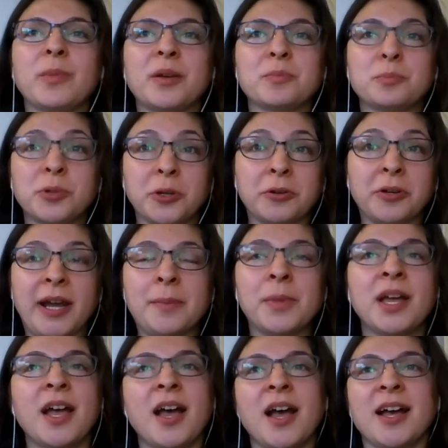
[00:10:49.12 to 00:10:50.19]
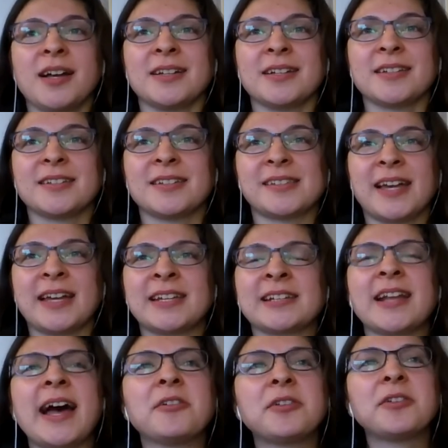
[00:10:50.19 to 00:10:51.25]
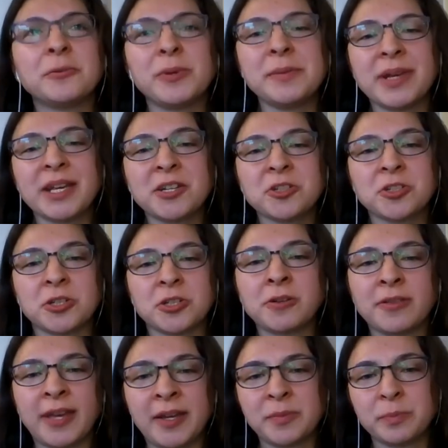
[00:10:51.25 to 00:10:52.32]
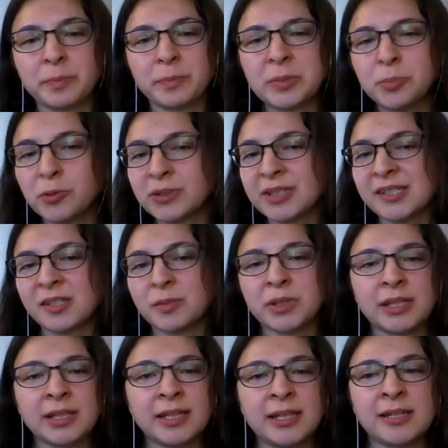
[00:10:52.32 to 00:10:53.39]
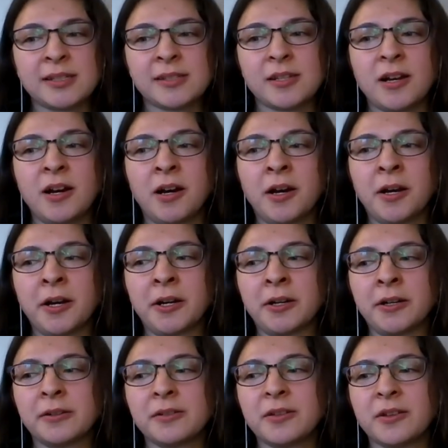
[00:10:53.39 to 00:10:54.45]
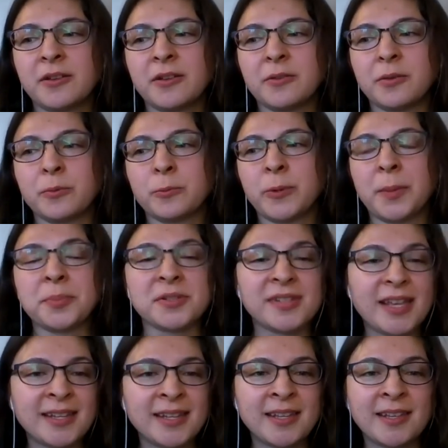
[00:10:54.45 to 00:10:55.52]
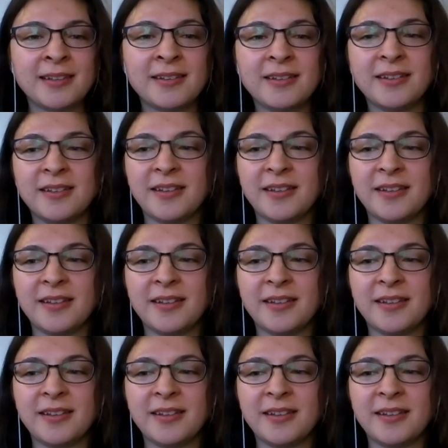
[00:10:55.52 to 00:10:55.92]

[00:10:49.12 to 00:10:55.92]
program decided, how can we make sure that people with disabilities are represented